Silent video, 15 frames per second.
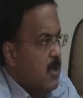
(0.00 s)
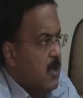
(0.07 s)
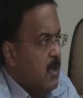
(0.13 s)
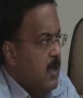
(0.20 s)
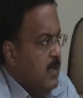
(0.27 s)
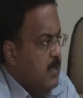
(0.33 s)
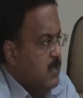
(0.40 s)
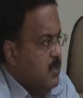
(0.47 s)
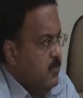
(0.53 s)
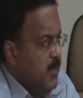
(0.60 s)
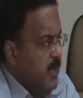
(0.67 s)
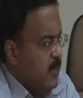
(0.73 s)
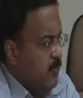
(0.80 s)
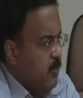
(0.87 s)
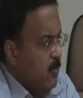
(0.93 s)
Let us
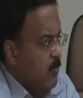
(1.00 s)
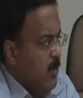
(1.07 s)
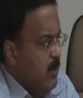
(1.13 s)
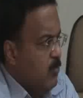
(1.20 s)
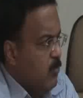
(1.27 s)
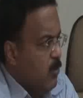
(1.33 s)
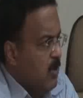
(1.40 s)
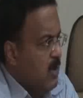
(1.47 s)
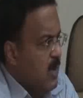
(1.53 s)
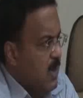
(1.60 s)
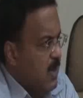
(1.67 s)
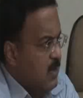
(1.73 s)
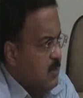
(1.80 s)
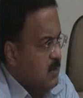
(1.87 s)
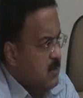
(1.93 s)
wait for one more
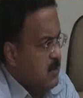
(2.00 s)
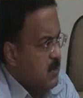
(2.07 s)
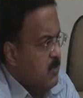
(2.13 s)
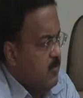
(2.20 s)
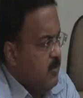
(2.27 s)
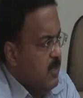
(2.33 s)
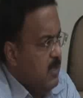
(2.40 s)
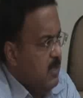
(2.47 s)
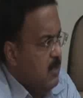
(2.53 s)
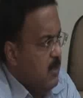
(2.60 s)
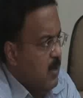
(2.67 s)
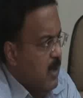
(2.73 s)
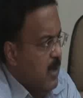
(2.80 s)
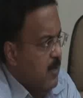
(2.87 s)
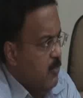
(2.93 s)
class
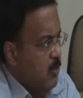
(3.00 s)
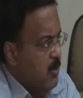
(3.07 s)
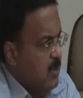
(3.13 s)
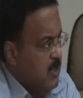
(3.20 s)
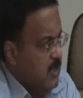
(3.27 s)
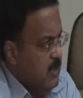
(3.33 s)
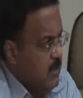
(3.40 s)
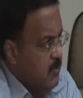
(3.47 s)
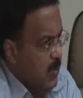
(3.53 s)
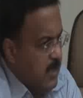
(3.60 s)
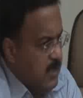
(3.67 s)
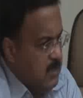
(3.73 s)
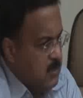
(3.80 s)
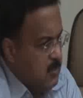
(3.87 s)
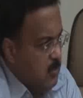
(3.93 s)
I have already
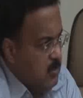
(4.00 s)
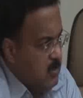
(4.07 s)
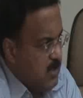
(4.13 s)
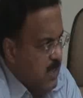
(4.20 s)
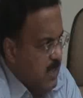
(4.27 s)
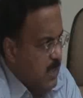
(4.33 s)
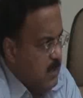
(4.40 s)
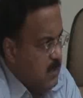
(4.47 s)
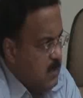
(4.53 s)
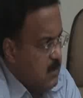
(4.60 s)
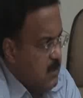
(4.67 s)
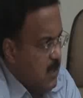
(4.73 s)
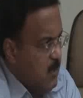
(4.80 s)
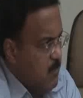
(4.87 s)
devised those readings.